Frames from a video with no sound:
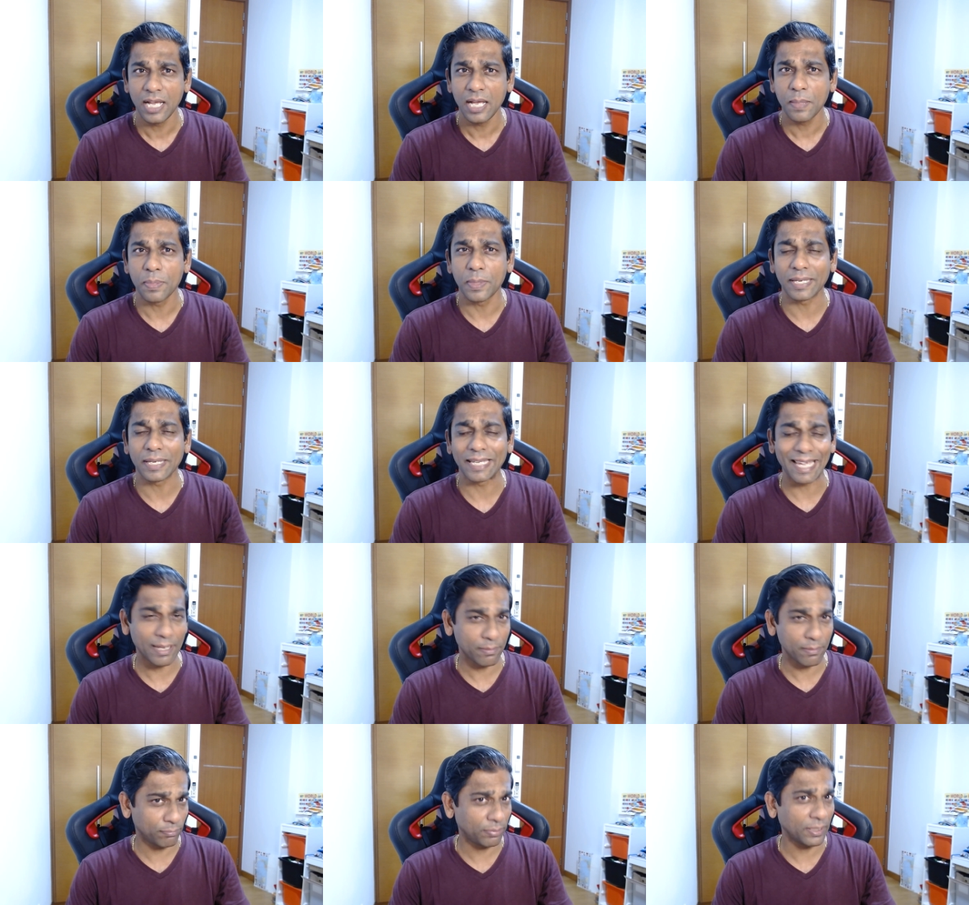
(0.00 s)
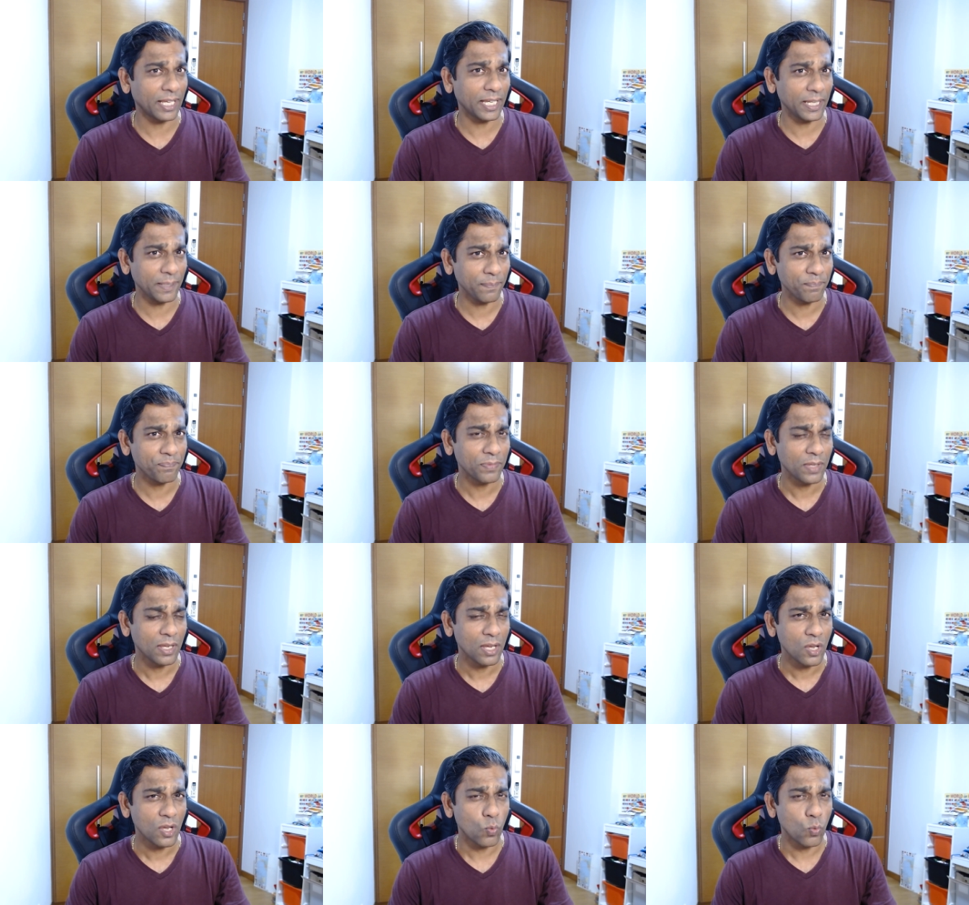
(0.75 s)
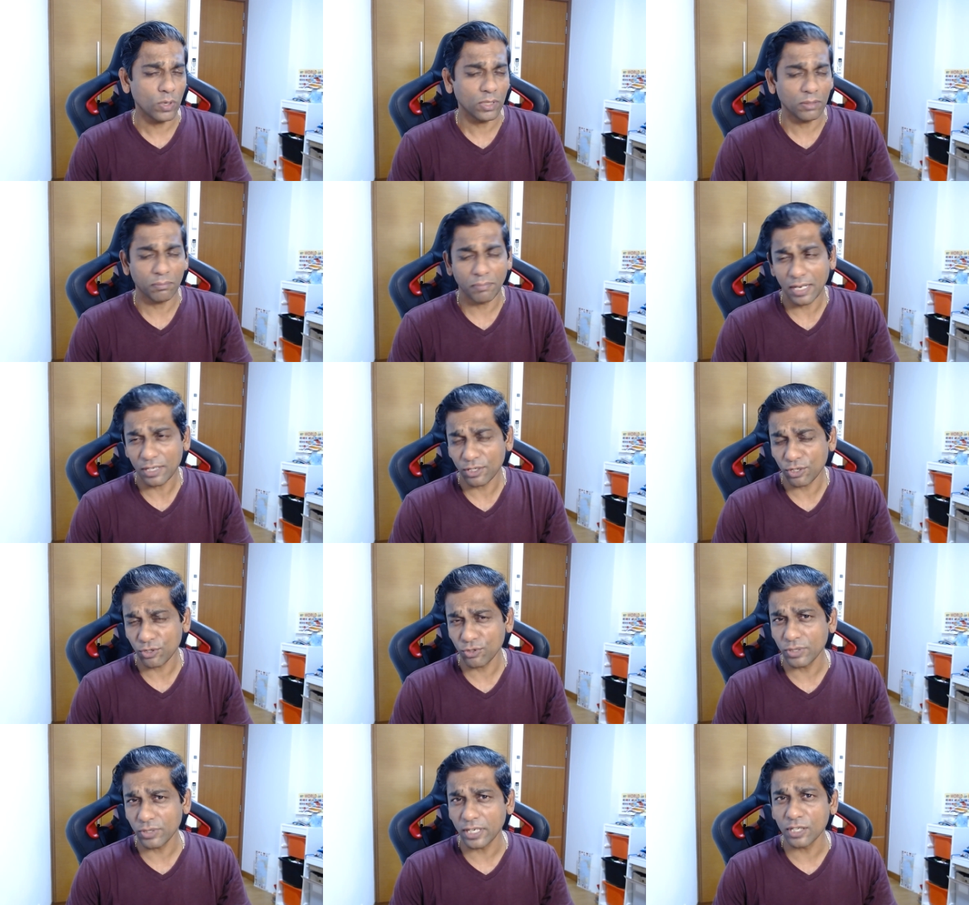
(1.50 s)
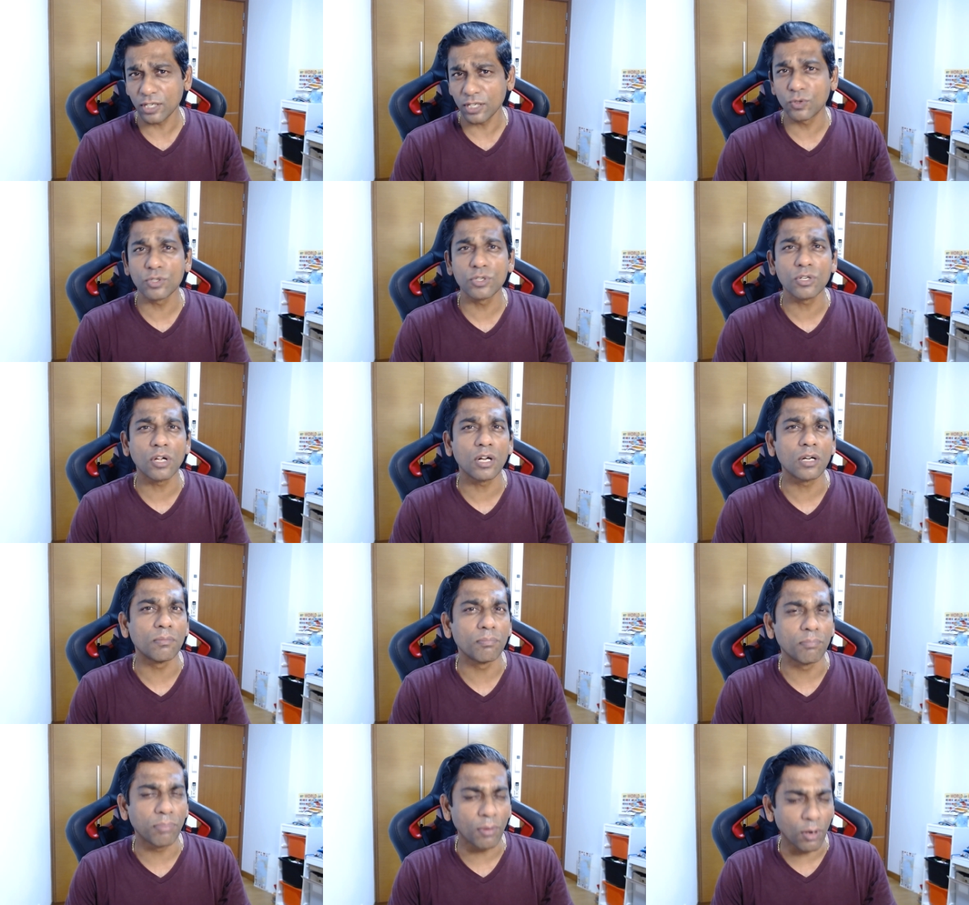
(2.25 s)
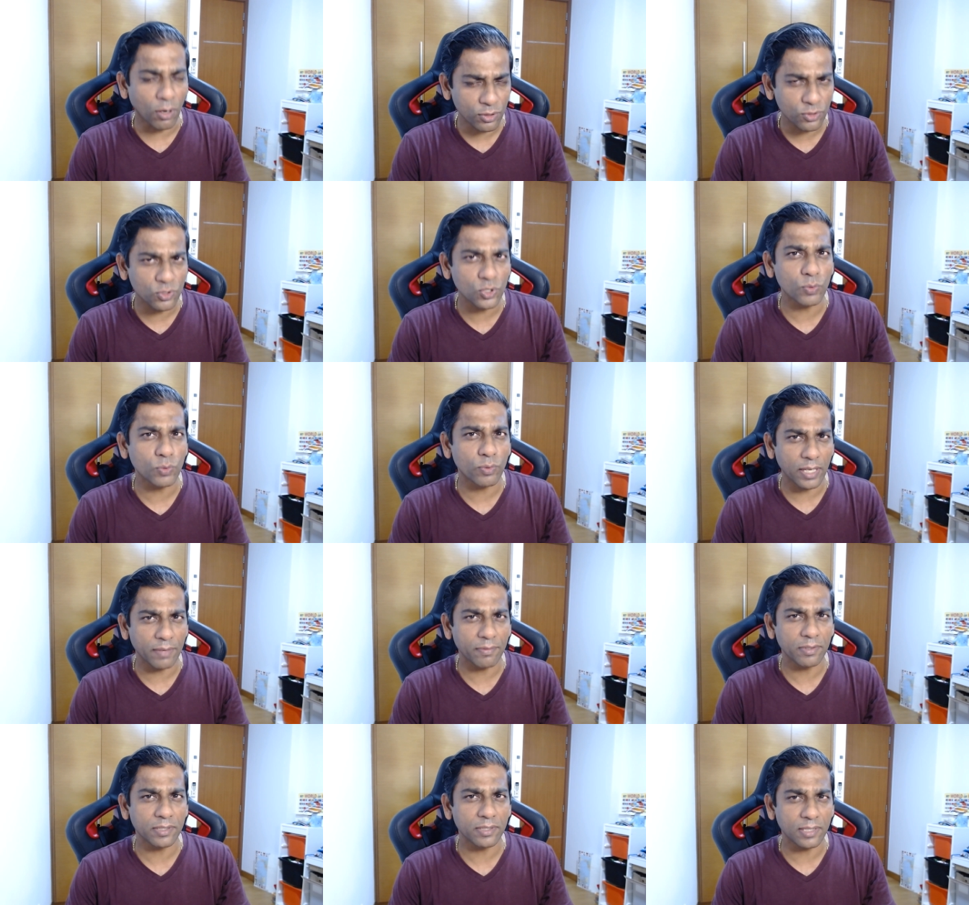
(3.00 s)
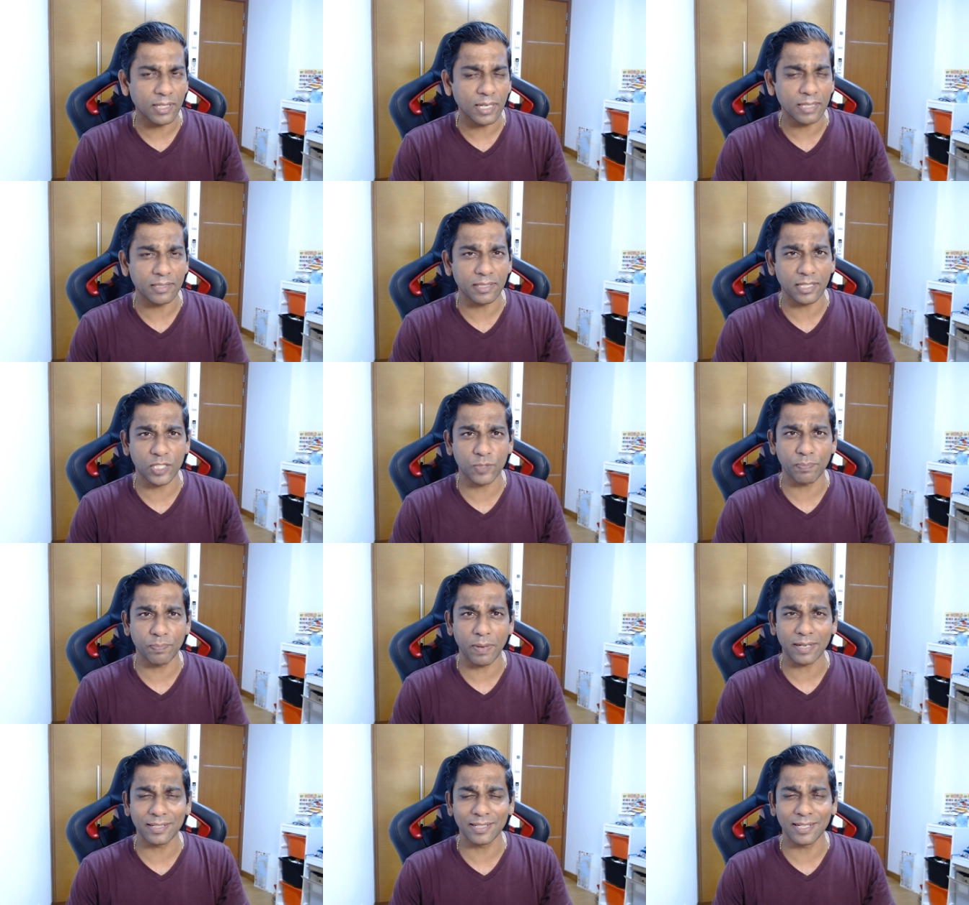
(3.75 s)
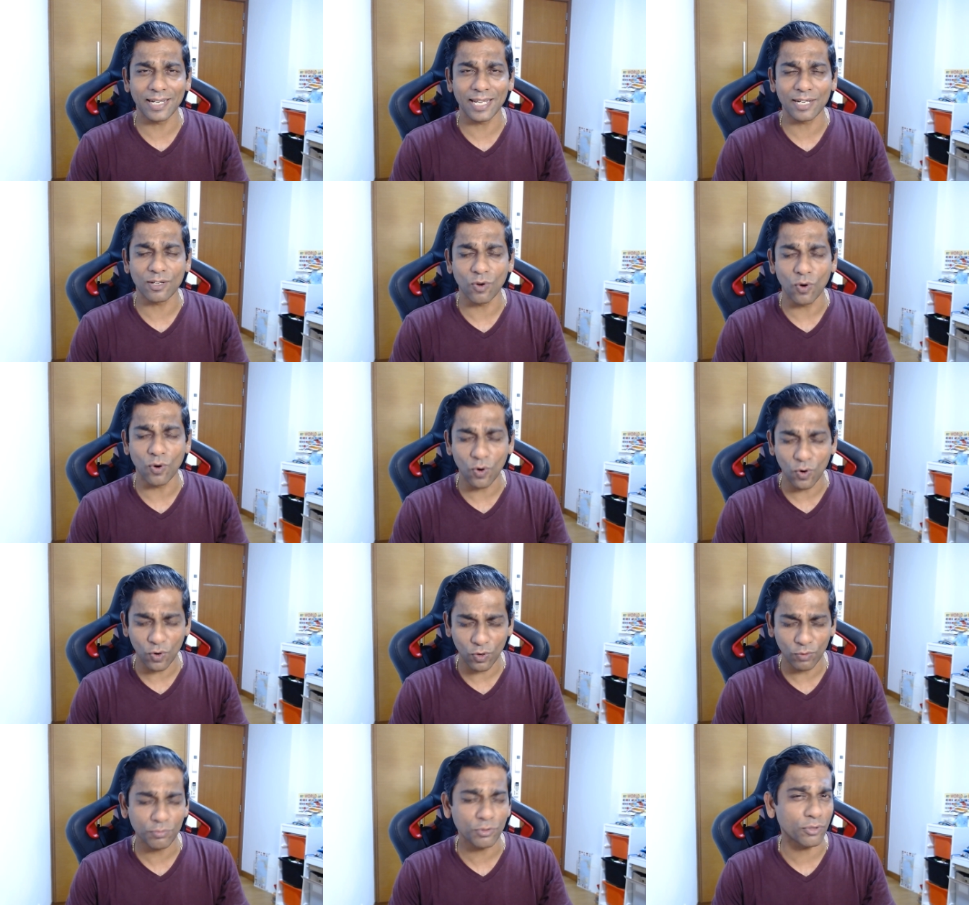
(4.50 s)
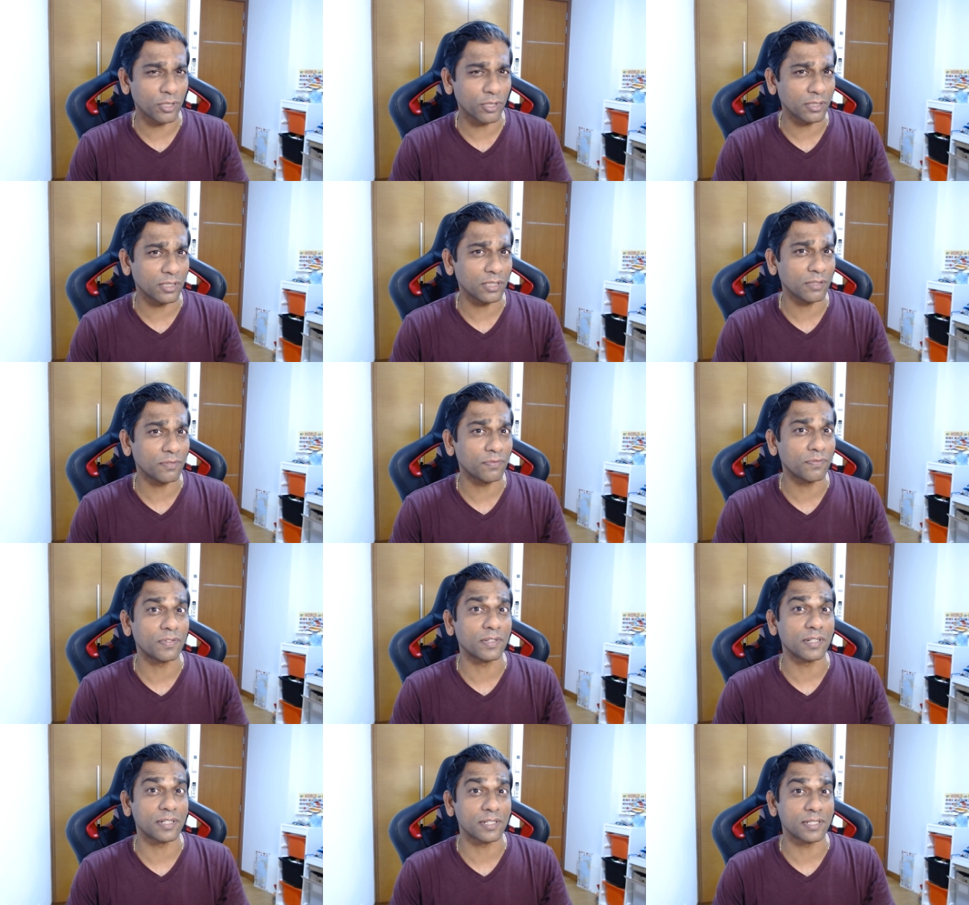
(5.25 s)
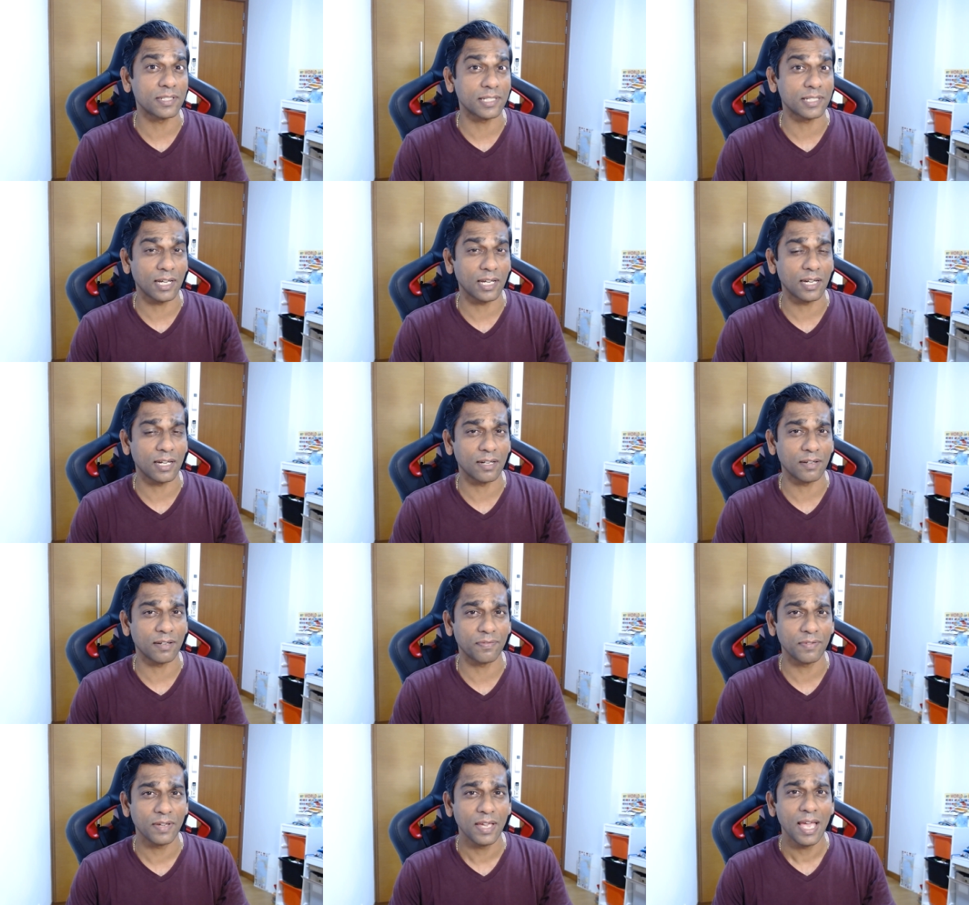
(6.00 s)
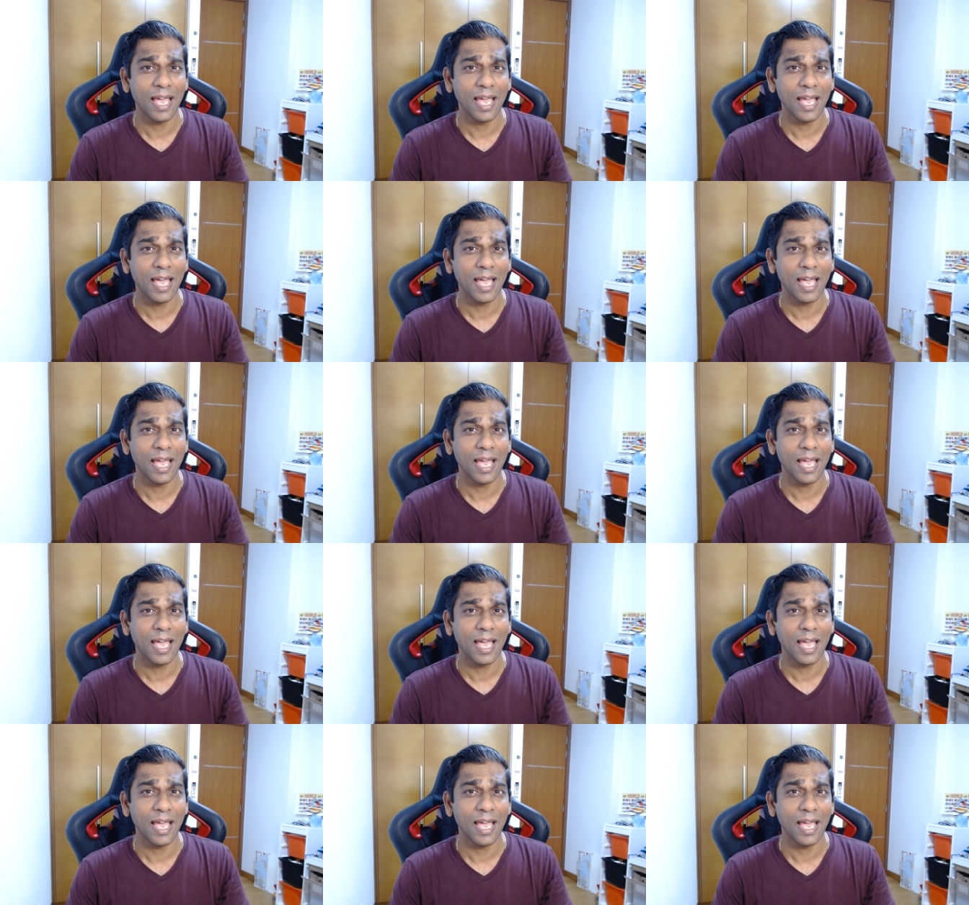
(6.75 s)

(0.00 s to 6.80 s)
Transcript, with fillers: The gameplay? Well, Manchester United could not boss over Everton as expected at home during the first half.